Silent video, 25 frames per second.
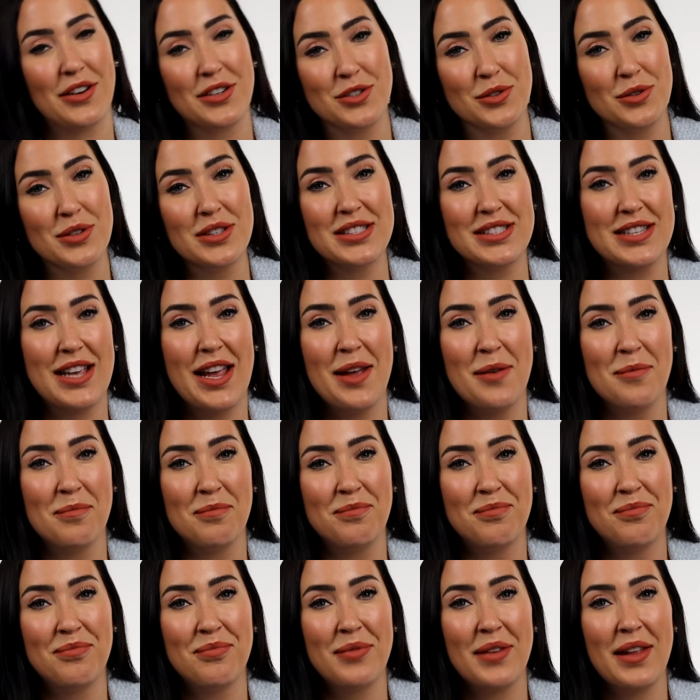to do the same.
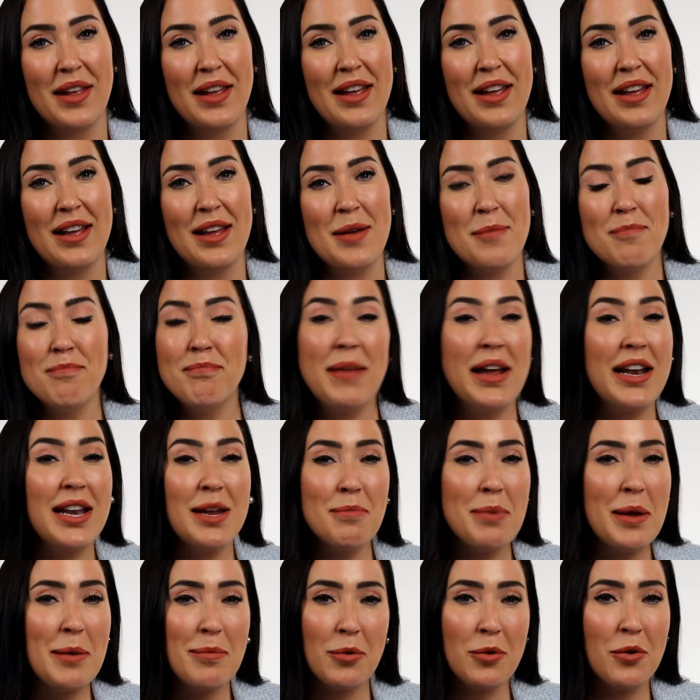
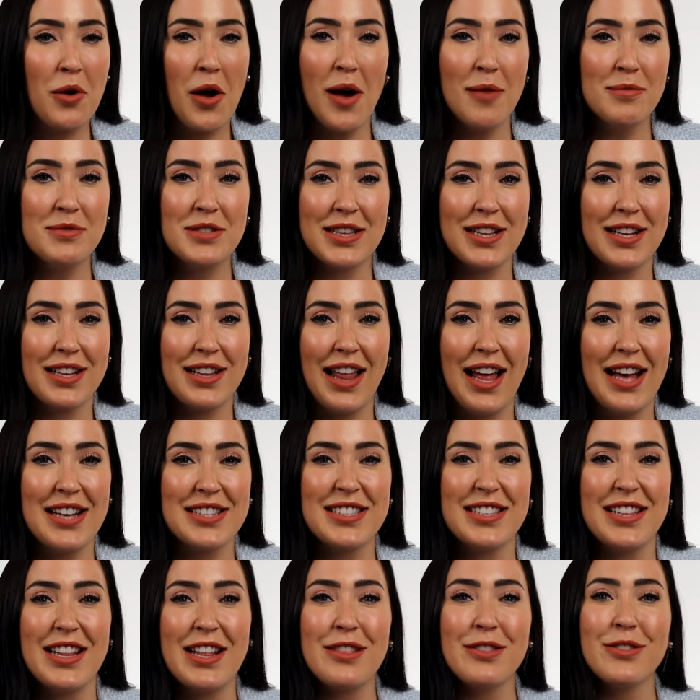Many people come to the
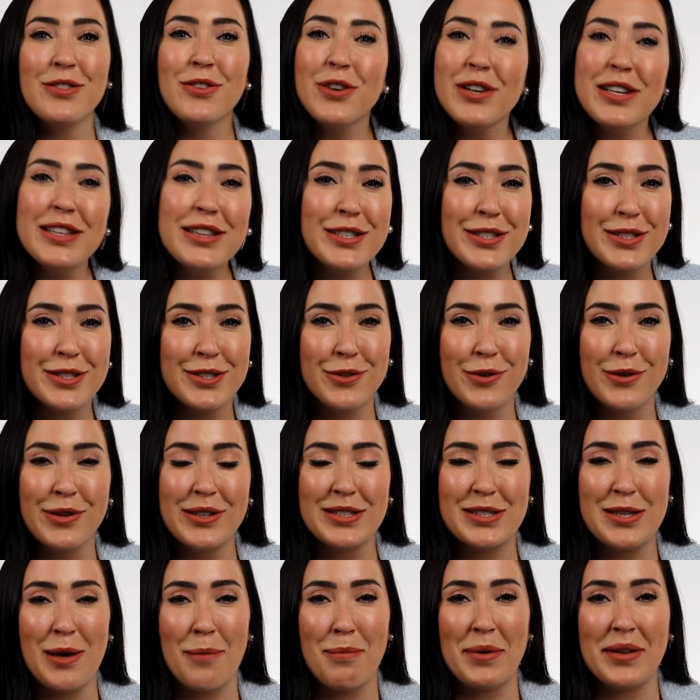class and they look at the
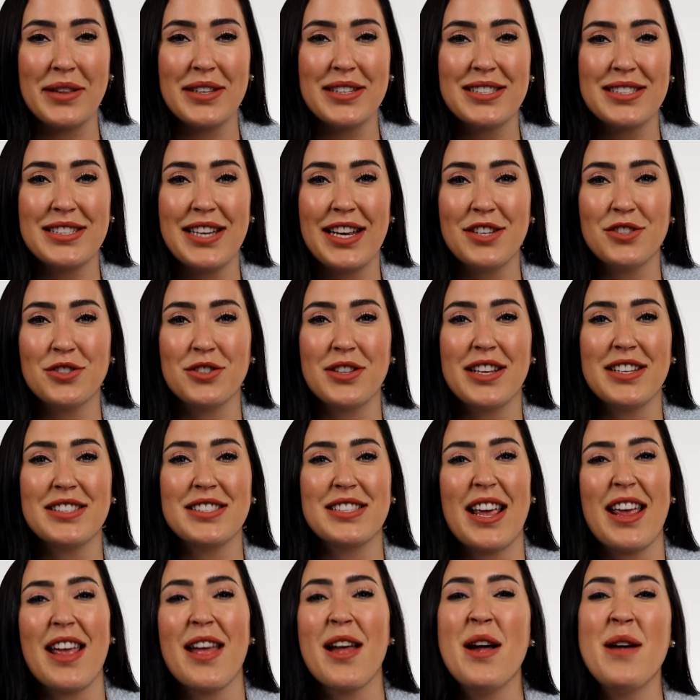students up on the stage and they
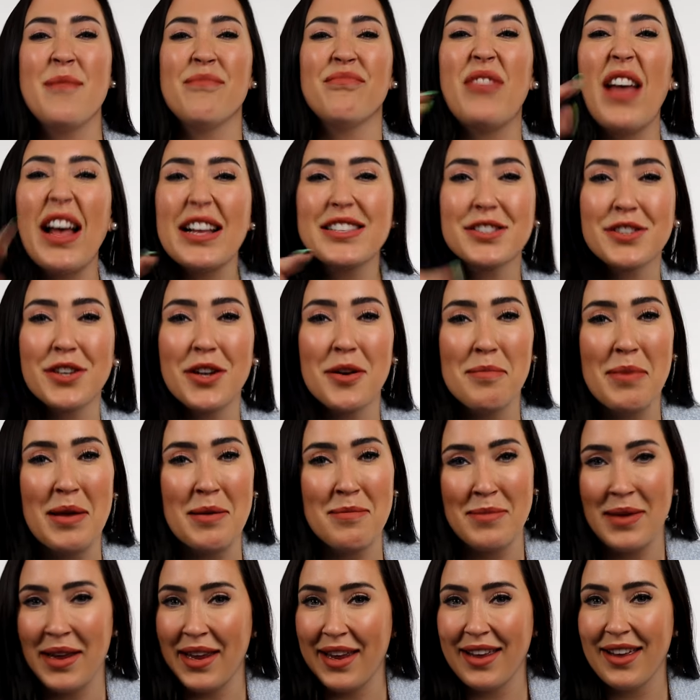say, That's gonna be
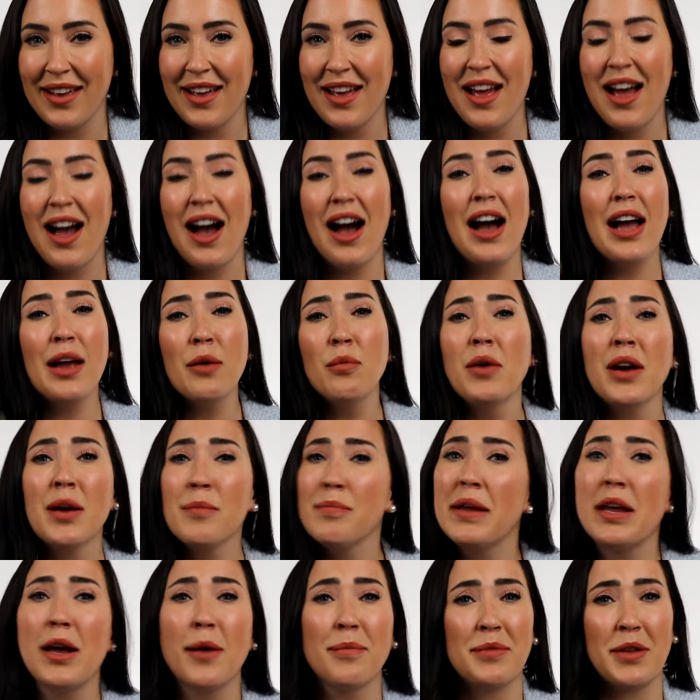me. I wanna
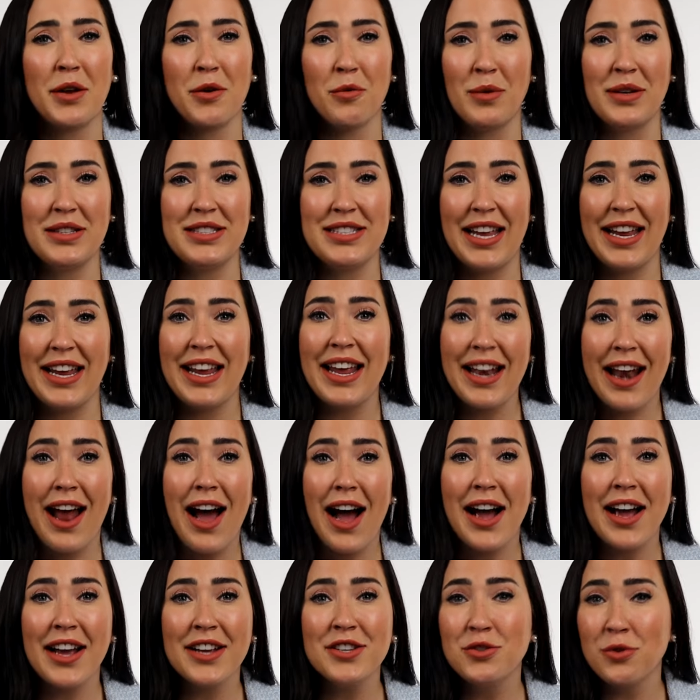be up there one day. Can
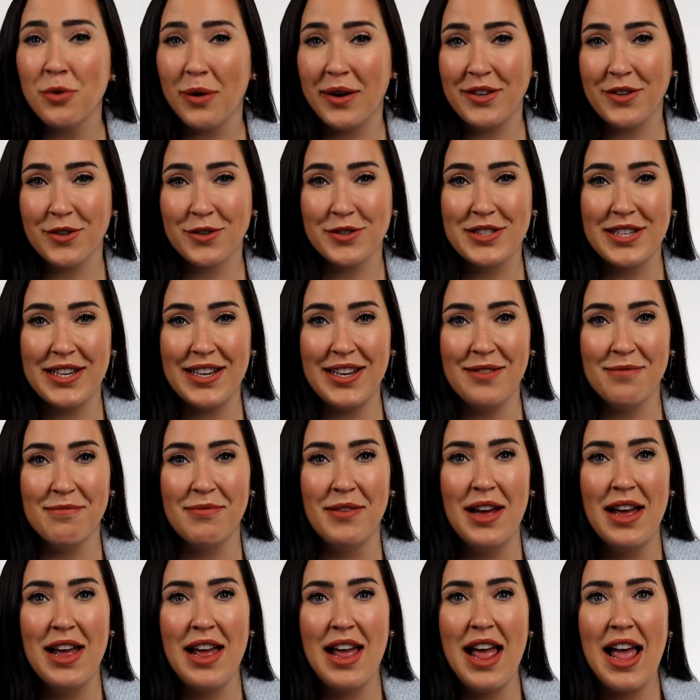I join your
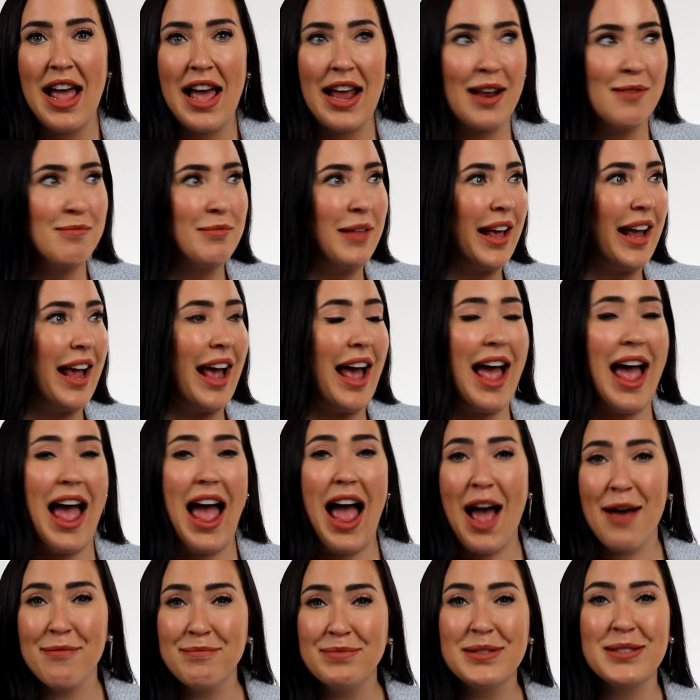team? And I'm like,
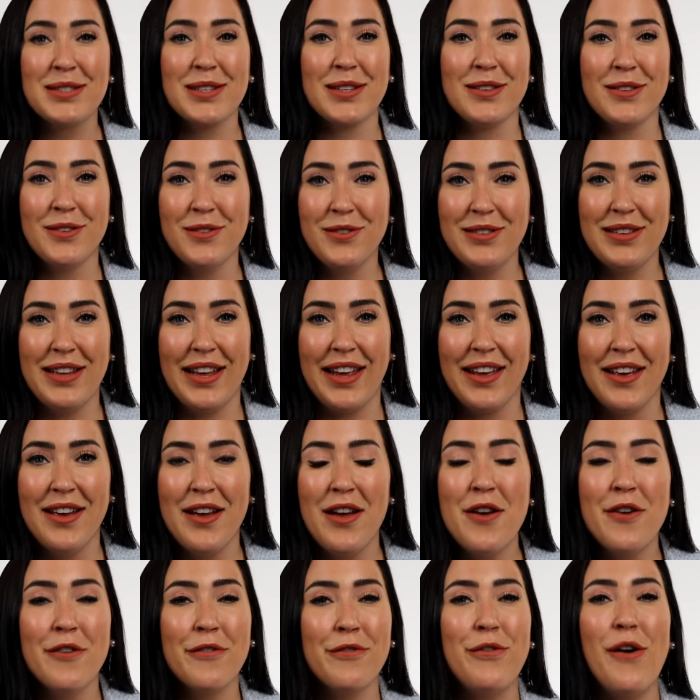Absolutely.
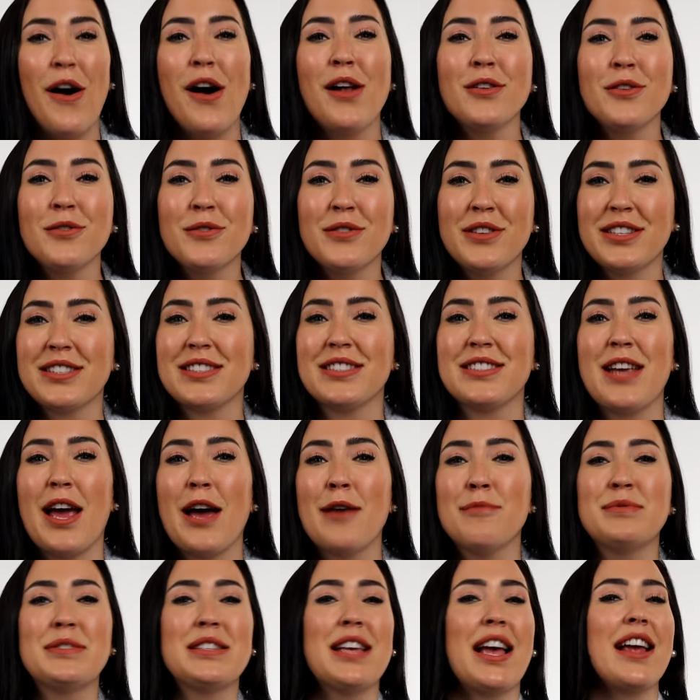Follow the
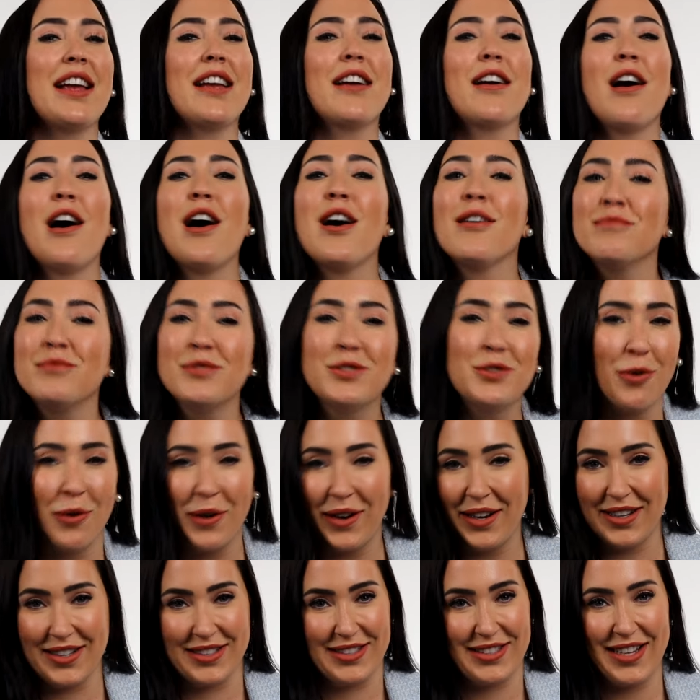steps and come
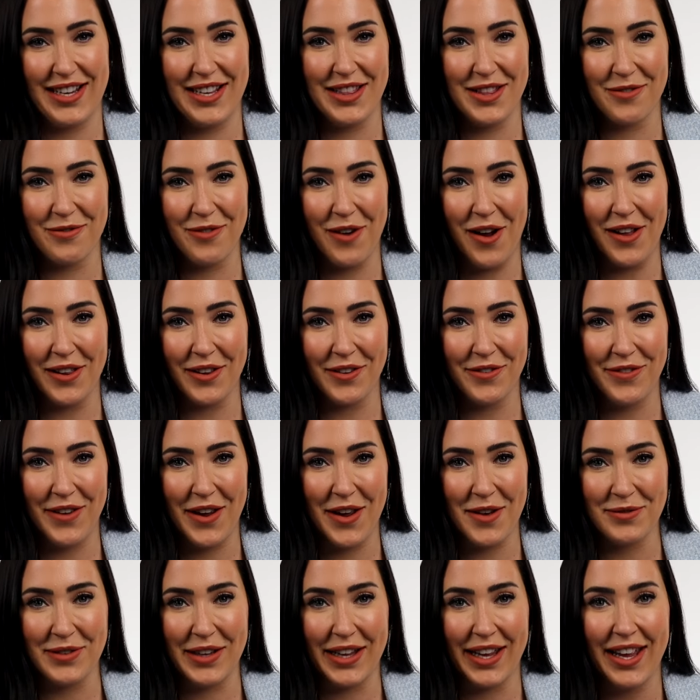join us in the Rala
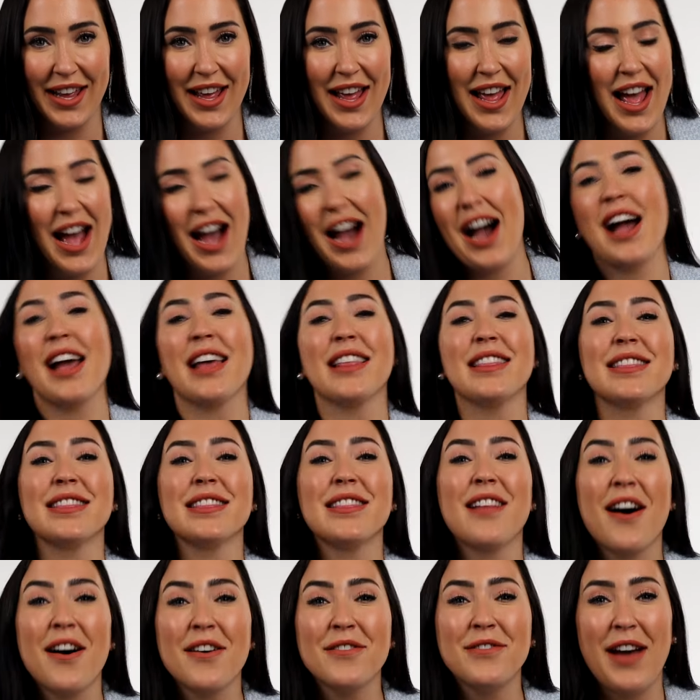family. I
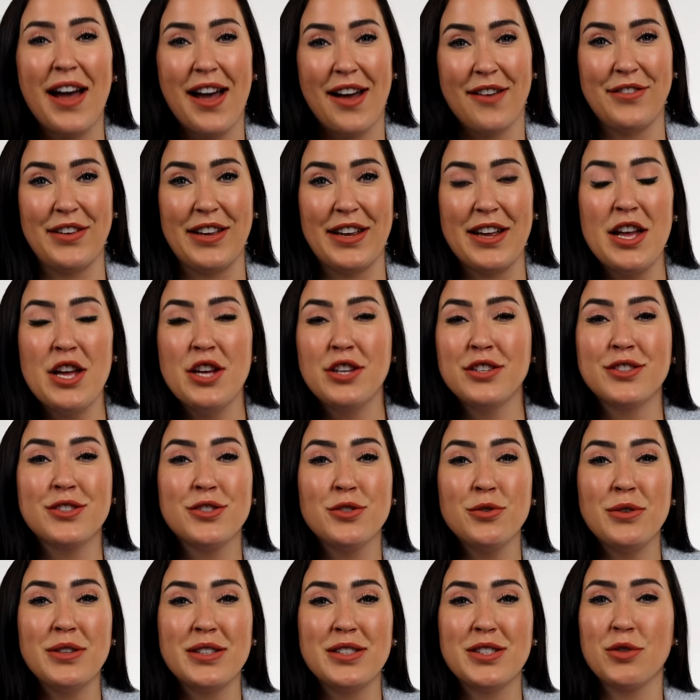love having
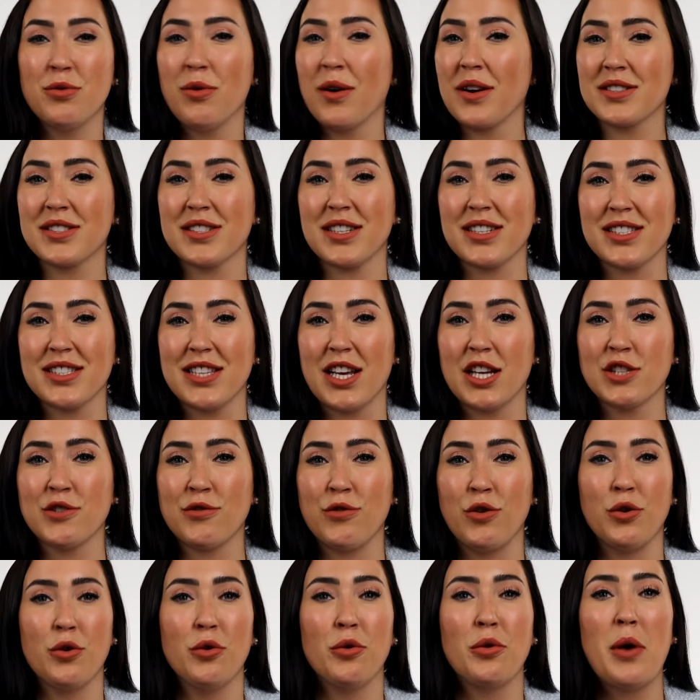students who are
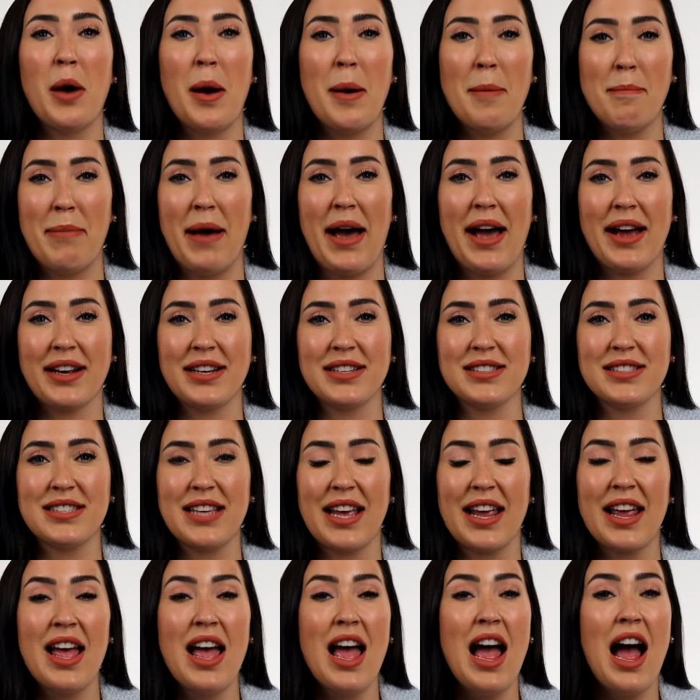successful who come back and
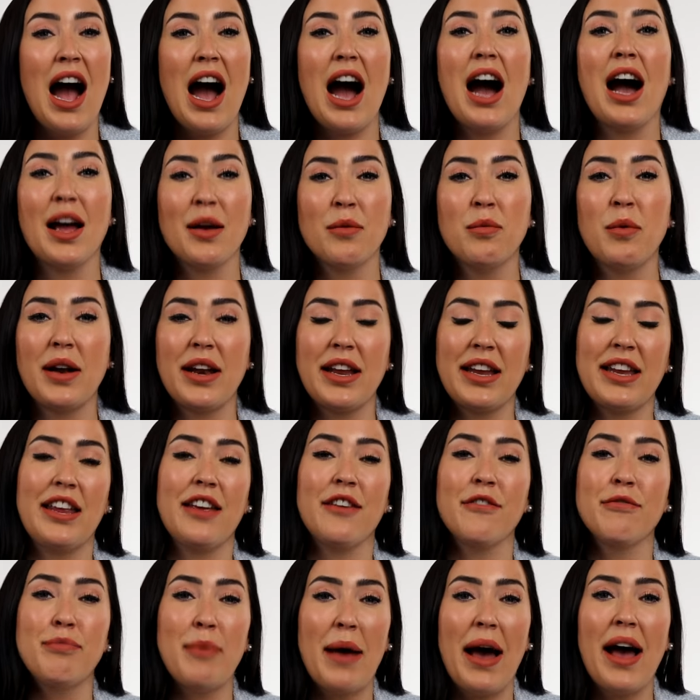say, I want to
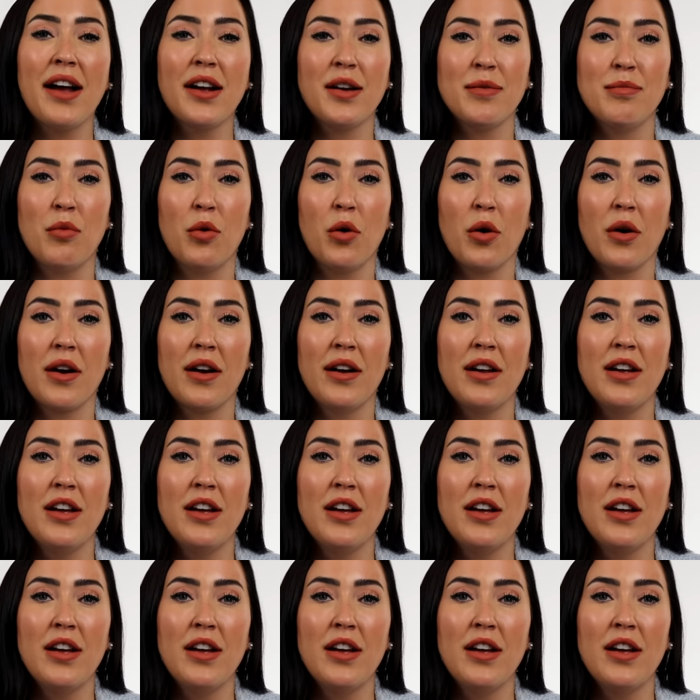give back more.